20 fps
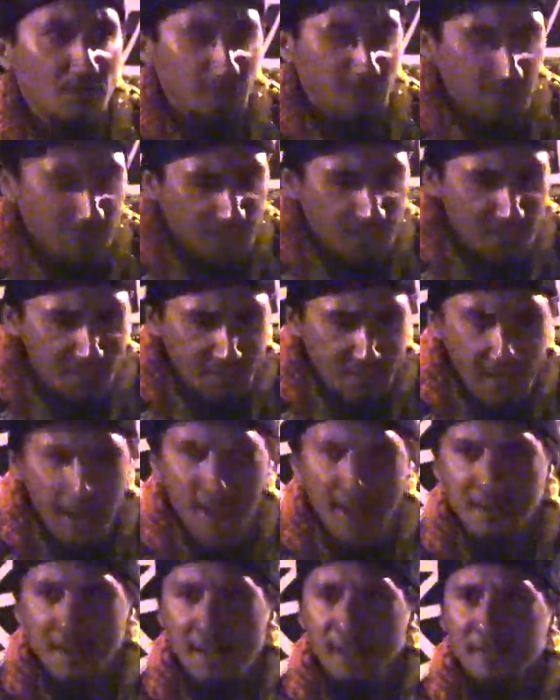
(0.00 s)
take a
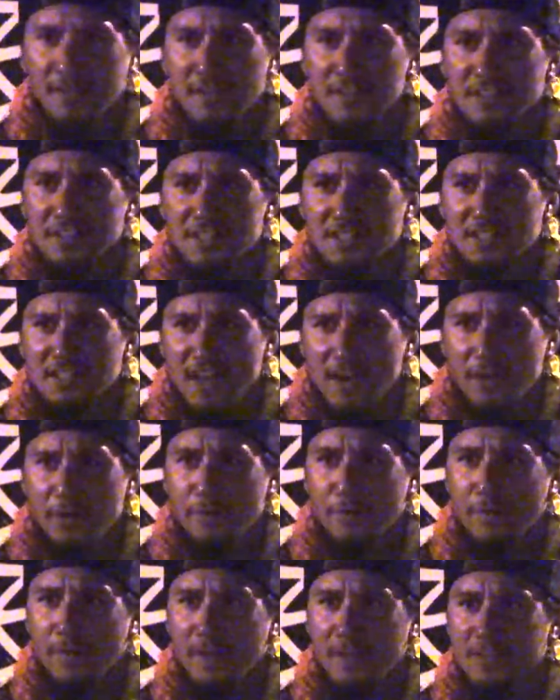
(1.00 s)
stand like this and
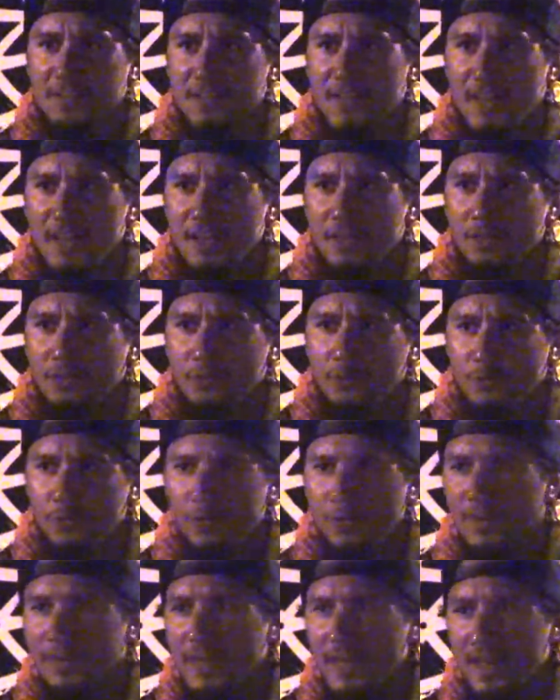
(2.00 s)
sacrifice and
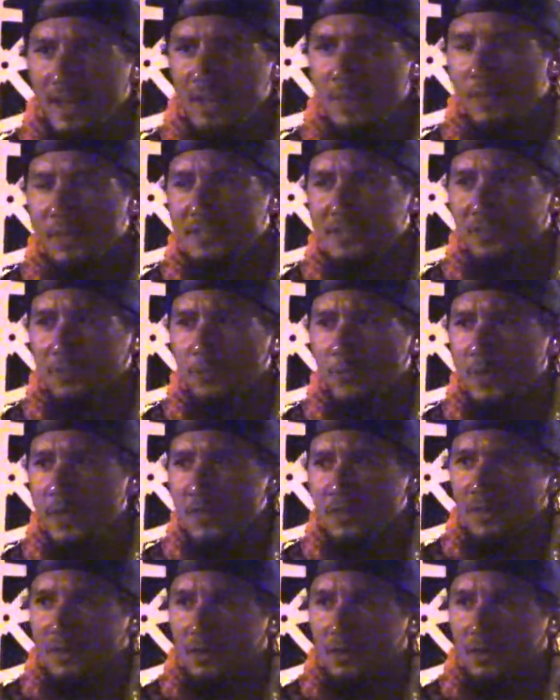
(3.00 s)
endure the elements, the wind,